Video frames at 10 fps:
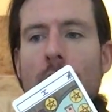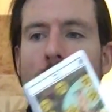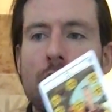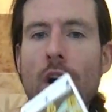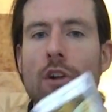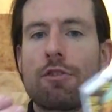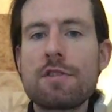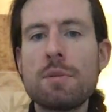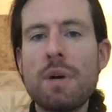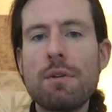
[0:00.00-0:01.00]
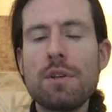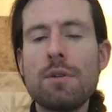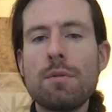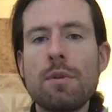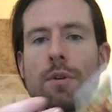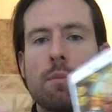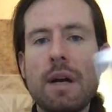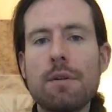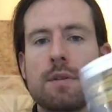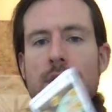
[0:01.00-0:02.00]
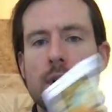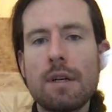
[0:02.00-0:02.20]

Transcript: are not just about you, they're about